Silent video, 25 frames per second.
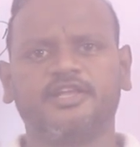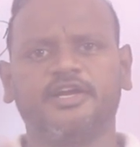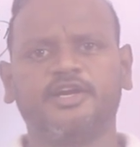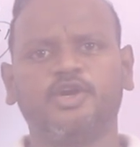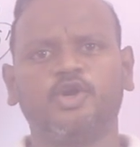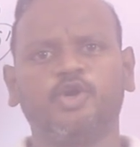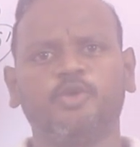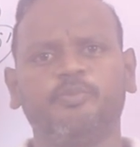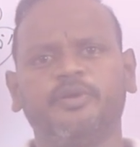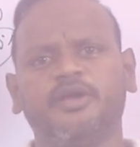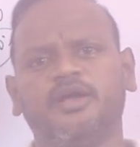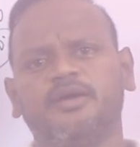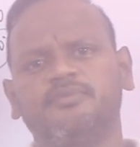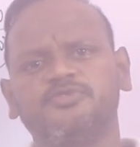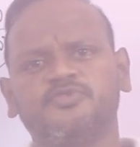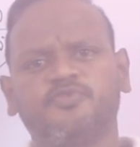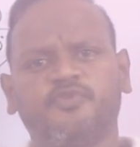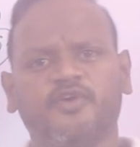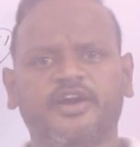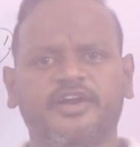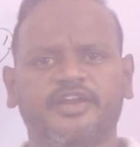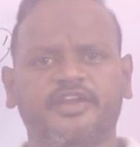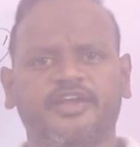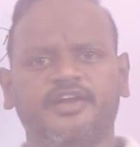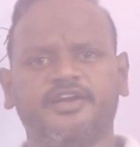32 becomes
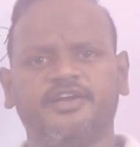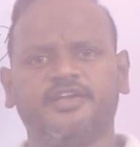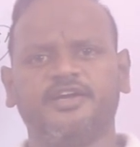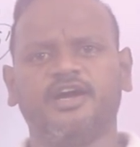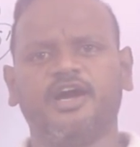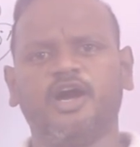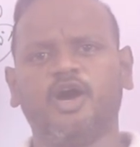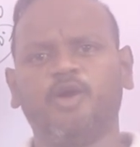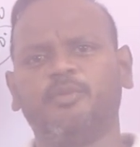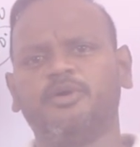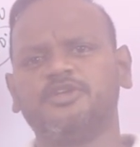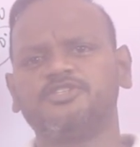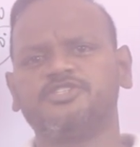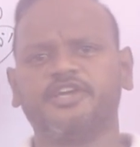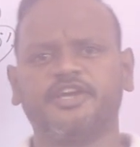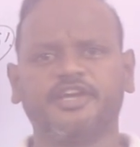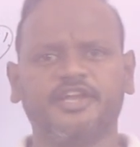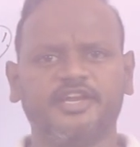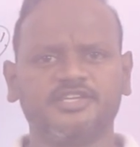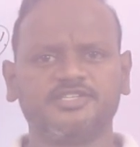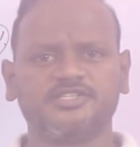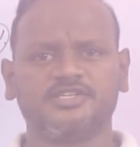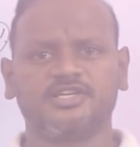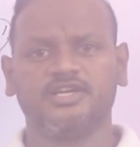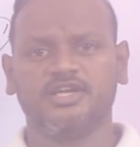48. How much
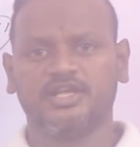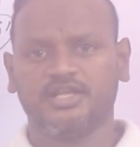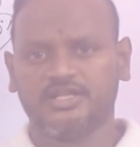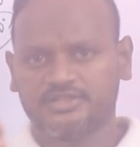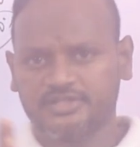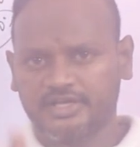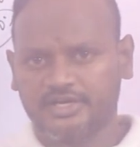increased?